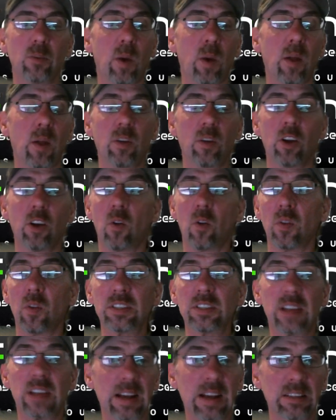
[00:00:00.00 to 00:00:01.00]
What you know, the
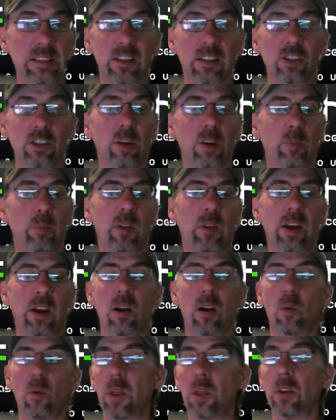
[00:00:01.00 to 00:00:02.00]
size of the shipper they
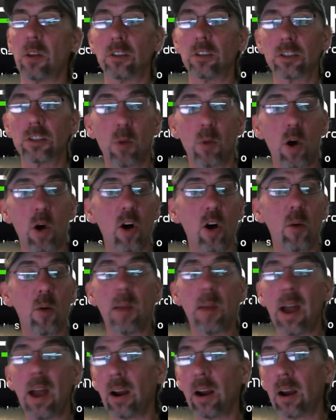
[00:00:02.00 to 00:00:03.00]
are, whether it's small,
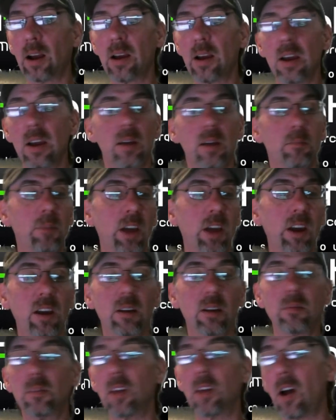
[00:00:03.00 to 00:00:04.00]
mega,
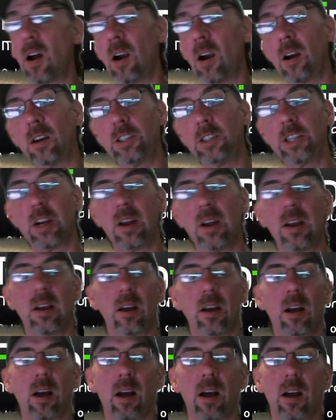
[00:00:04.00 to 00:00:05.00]
medium, large.
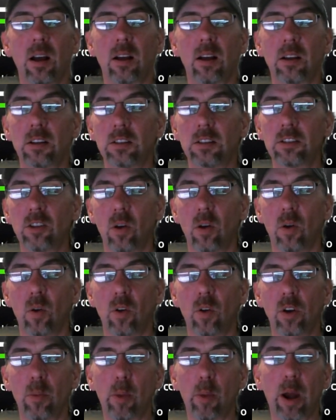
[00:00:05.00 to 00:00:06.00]
Uh,
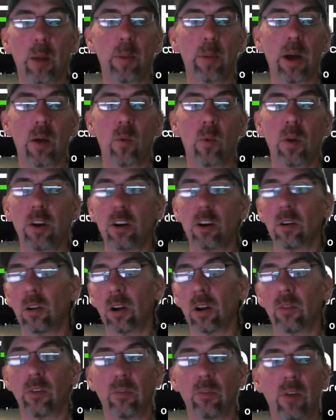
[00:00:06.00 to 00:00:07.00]
so depending upon whether you're
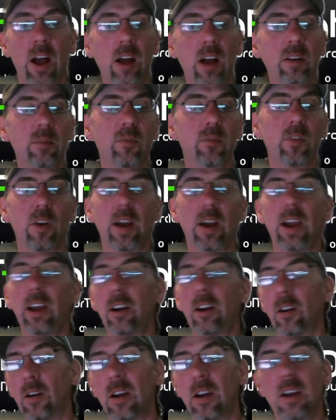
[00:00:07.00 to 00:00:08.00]
looking for volume
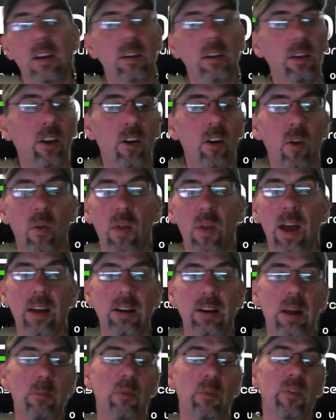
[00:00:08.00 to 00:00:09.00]
freight or you know that
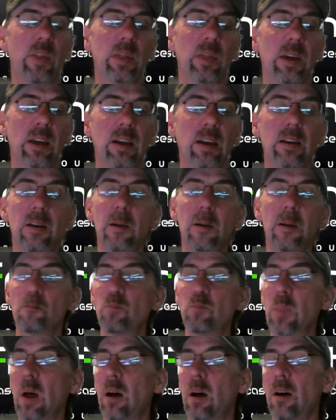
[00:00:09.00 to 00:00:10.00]
type of a thing,
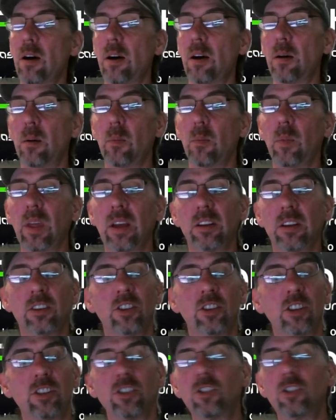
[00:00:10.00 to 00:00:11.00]
uh,
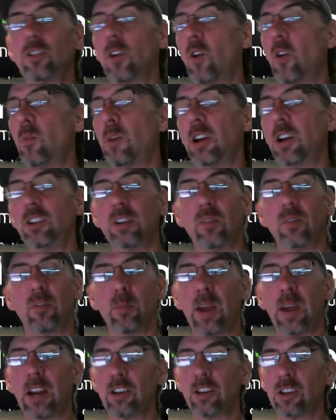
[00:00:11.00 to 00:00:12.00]
just so much
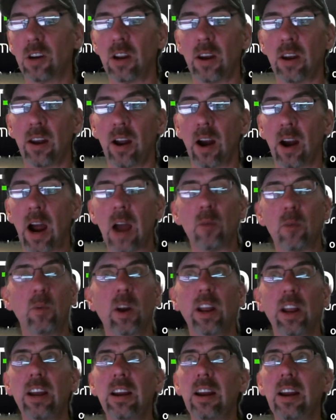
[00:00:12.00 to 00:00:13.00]
information in there. I
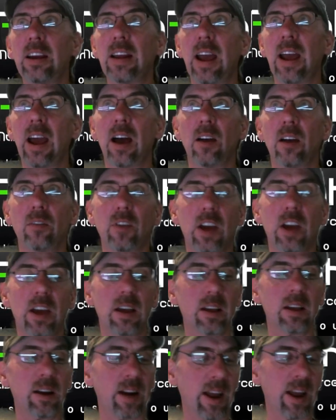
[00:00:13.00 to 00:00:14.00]
really need to have
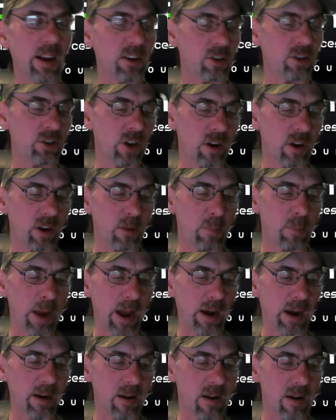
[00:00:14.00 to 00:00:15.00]
Nate and Jared
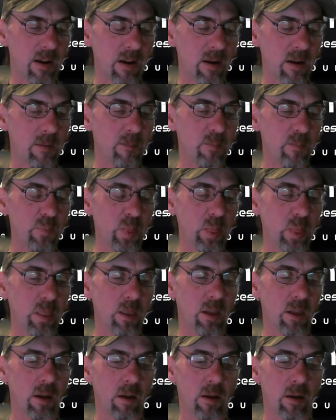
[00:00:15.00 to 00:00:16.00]
back on
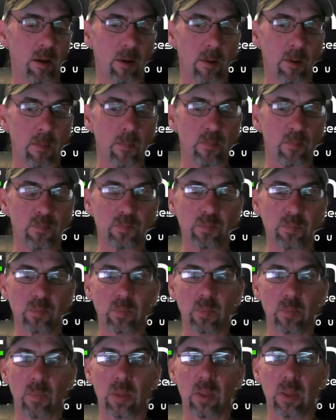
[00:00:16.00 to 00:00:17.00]
um,
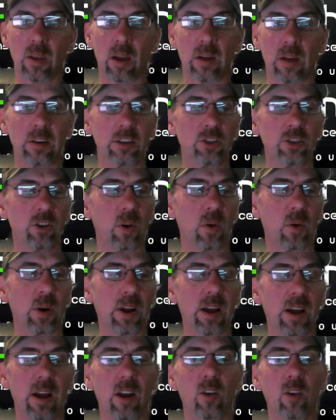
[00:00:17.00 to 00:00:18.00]
on the show to
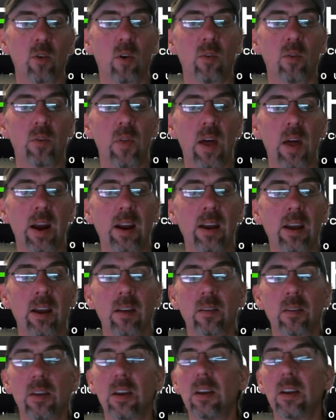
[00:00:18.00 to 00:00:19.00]
kind of go over that
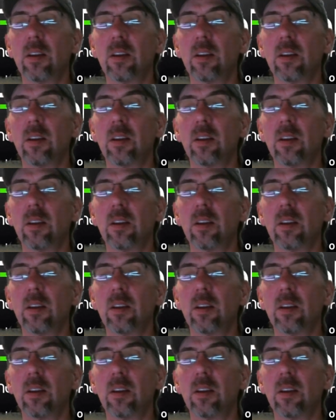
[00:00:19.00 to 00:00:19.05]
again.